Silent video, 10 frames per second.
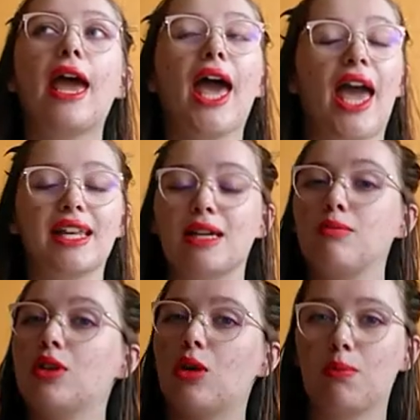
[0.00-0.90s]
And
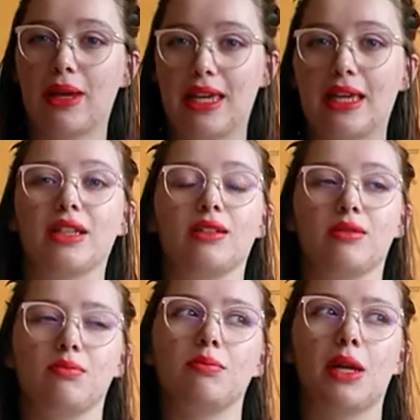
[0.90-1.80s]
I'm not
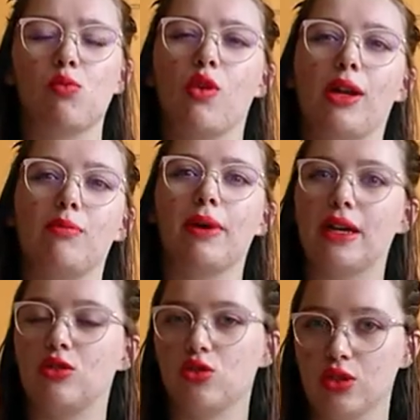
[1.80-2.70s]
making my bread by
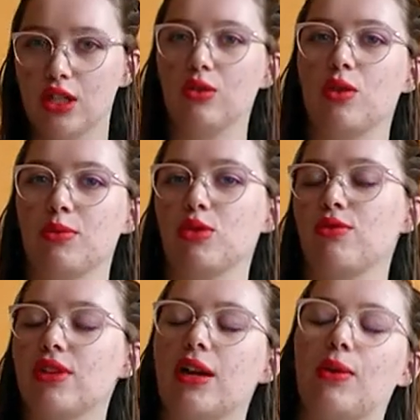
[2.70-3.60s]
2 kilograms of
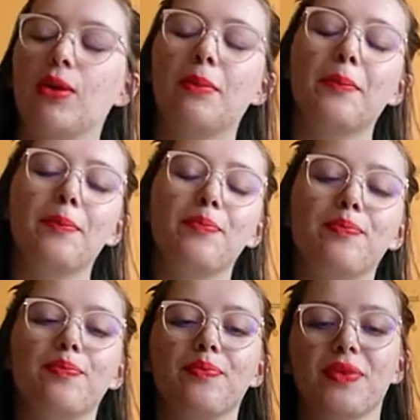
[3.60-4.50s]
flour,
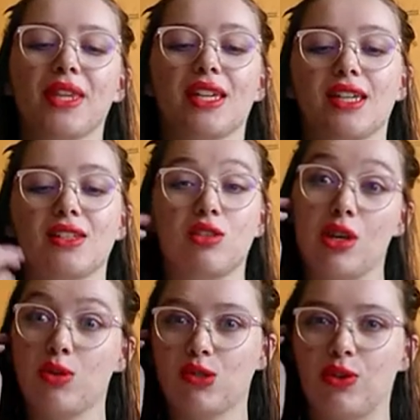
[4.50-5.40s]
so that
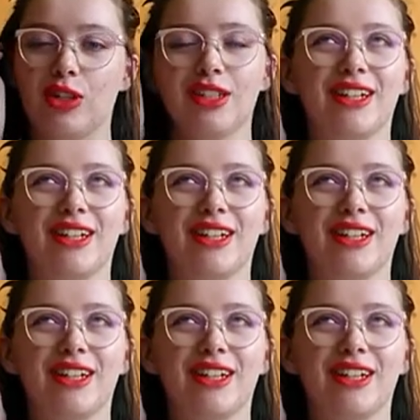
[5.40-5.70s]
was fun.